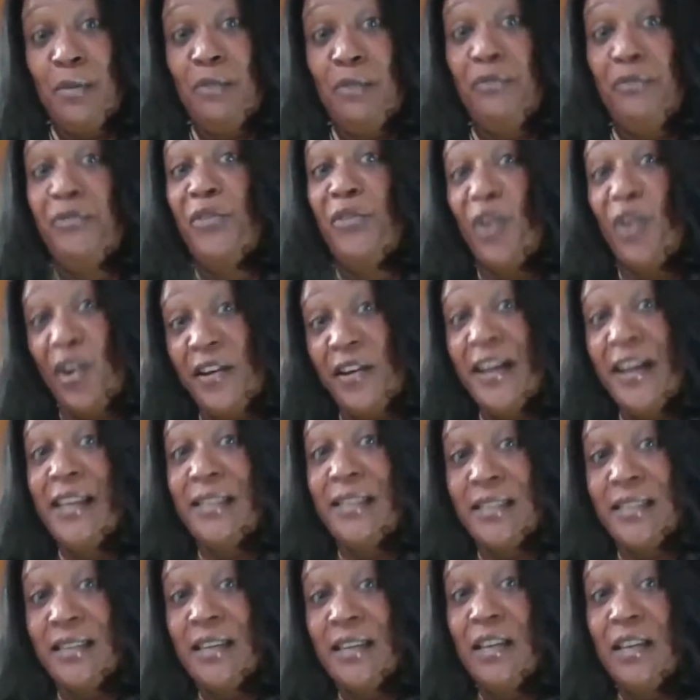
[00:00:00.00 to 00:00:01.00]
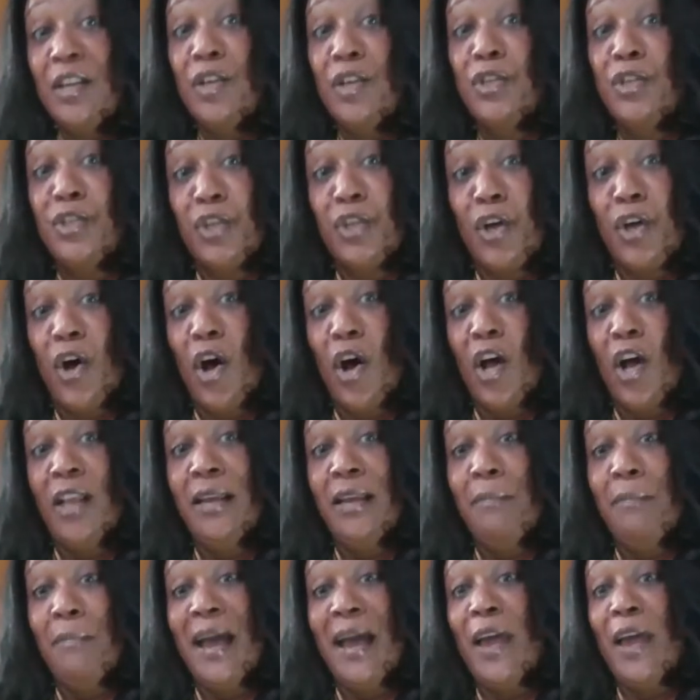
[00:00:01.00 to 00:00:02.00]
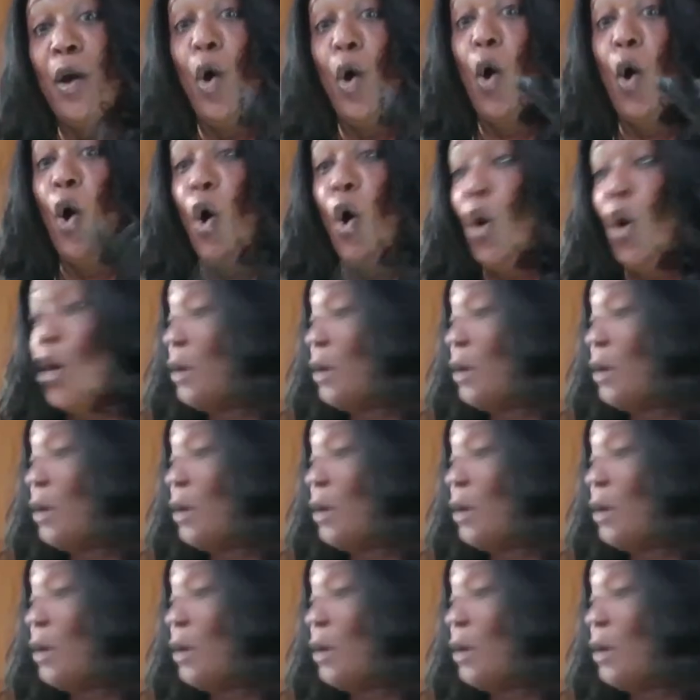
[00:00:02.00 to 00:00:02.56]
for it to call it my all